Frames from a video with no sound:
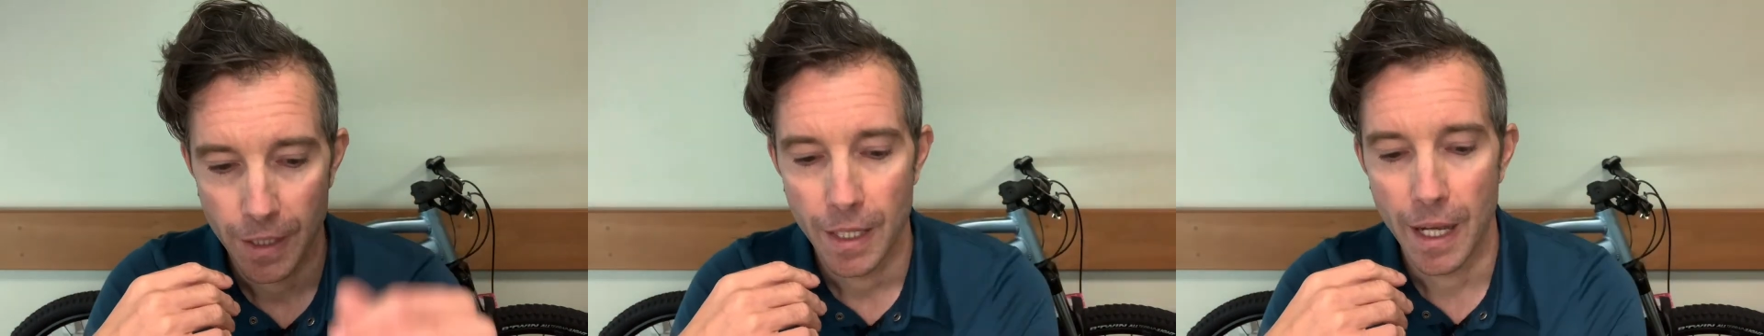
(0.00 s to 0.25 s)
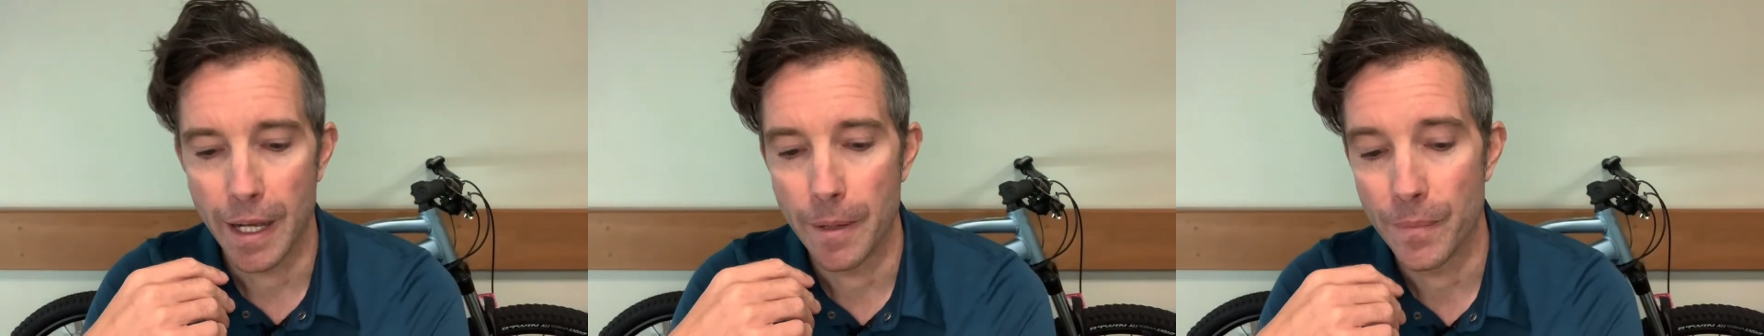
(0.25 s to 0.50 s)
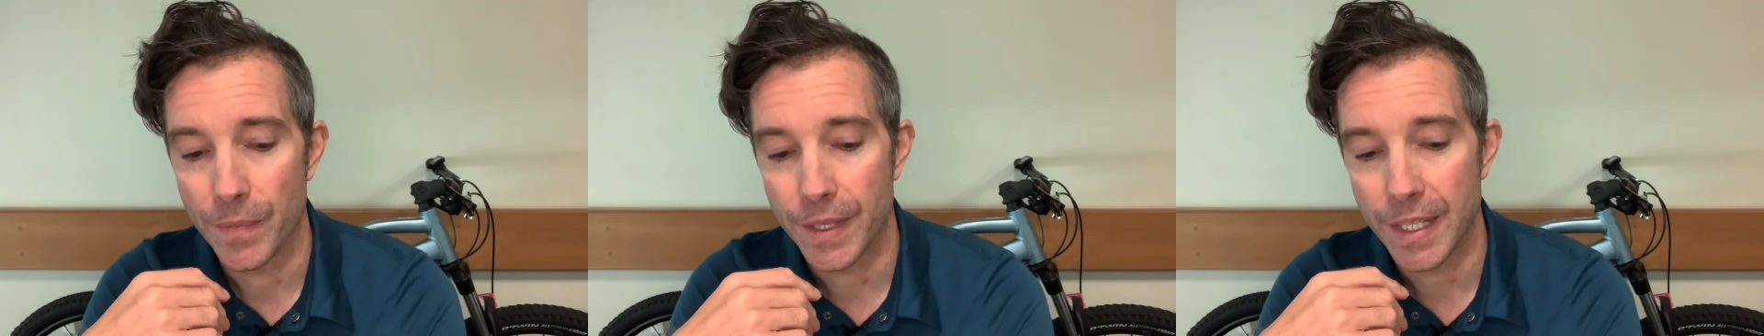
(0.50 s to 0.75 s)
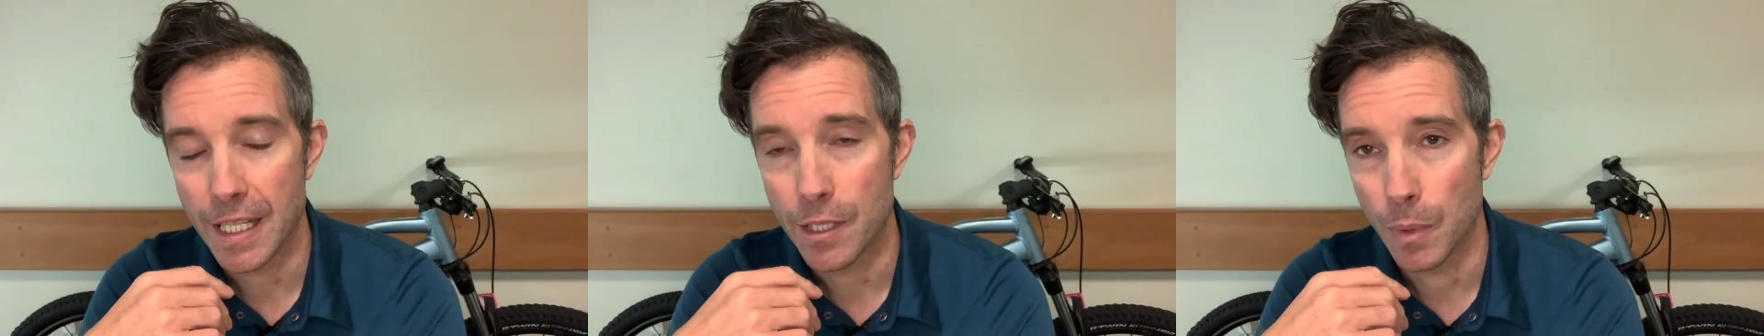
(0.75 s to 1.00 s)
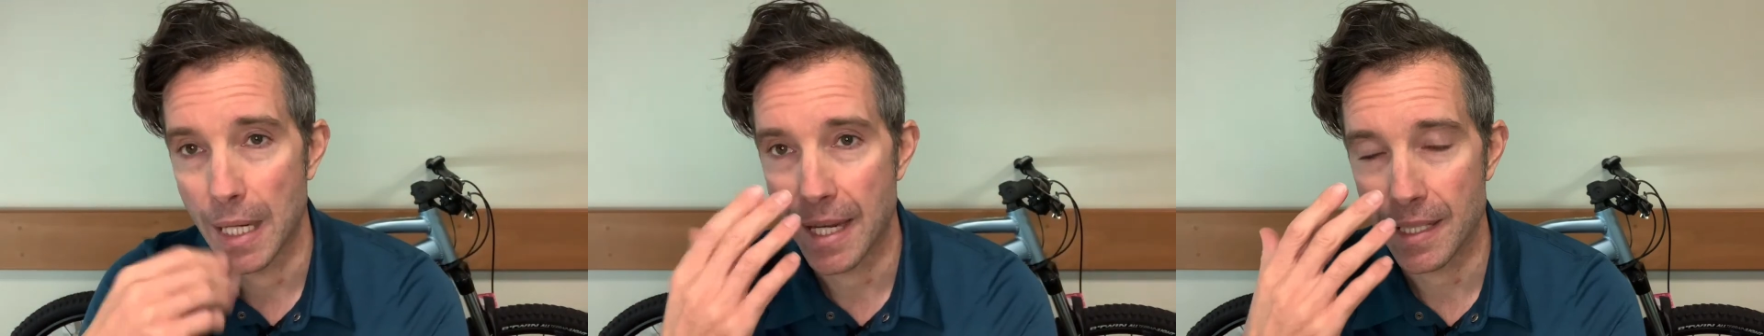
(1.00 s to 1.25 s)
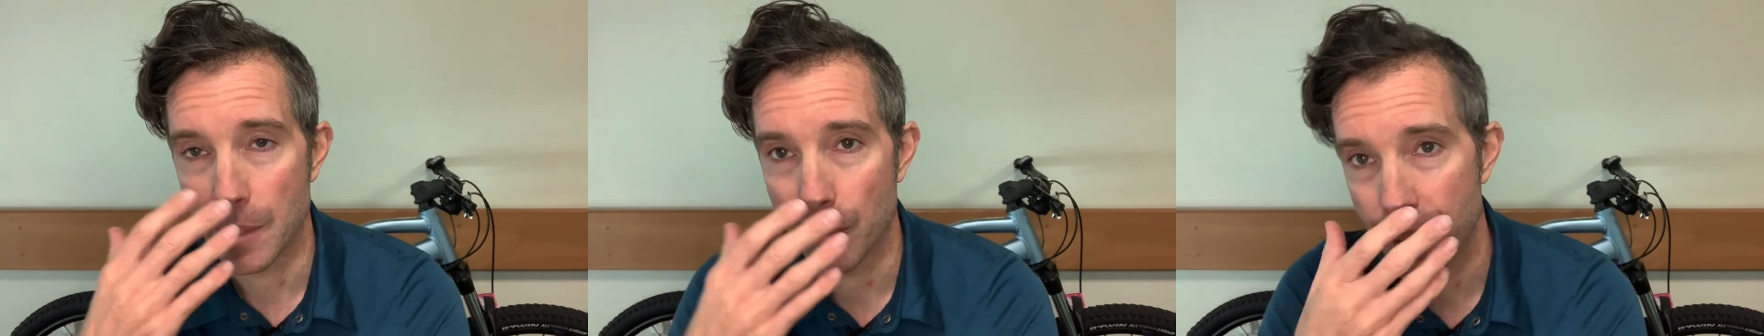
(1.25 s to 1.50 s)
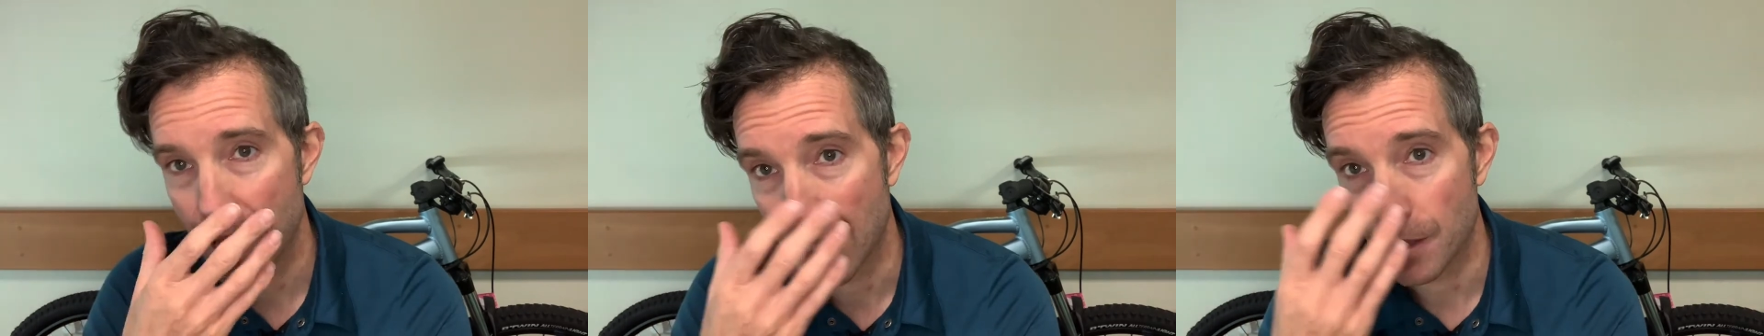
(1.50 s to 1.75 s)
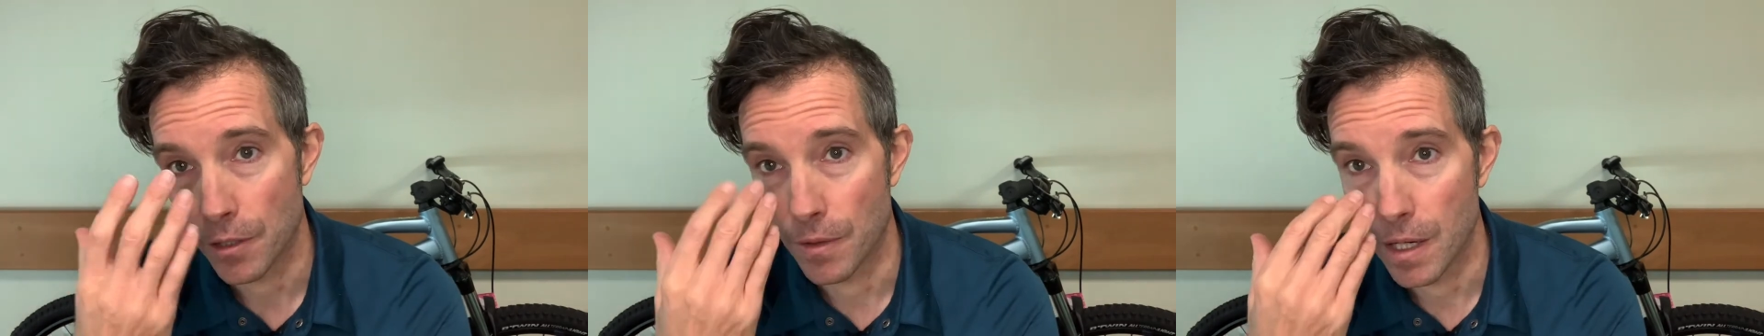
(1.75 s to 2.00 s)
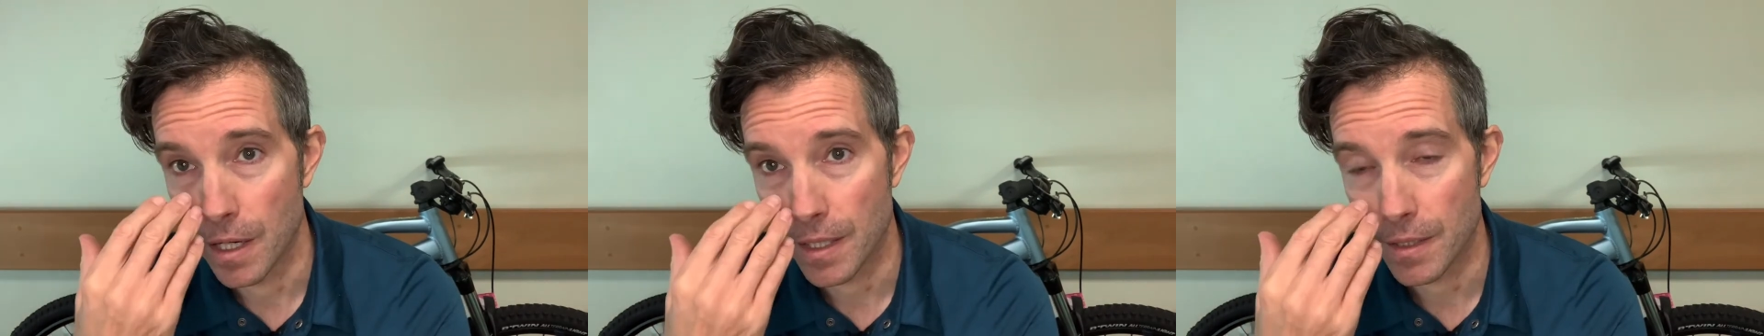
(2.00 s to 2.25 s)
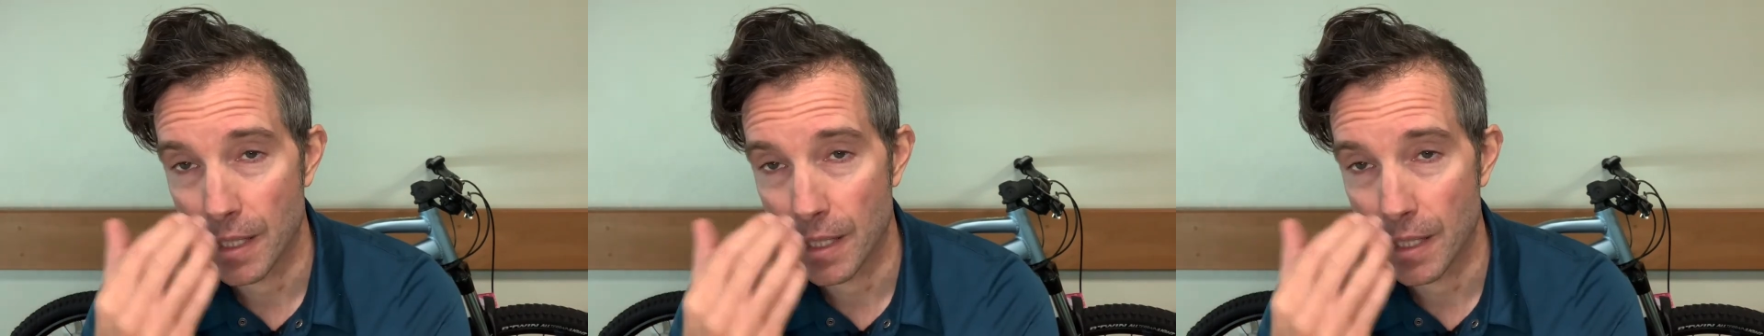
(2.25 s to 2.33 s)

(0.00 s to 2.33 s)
Um, these will actually protect your eyes